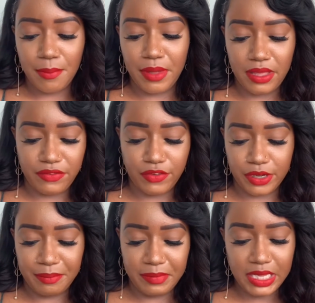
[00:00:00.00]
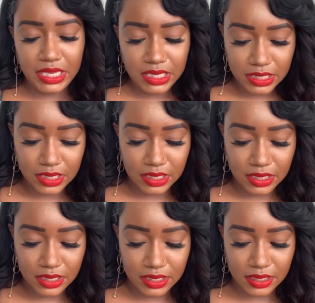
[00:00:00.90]
But for me,
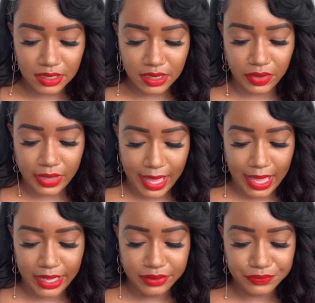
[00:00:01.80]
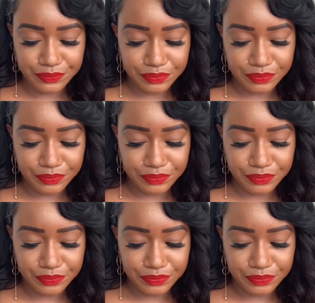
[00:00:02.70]
okay,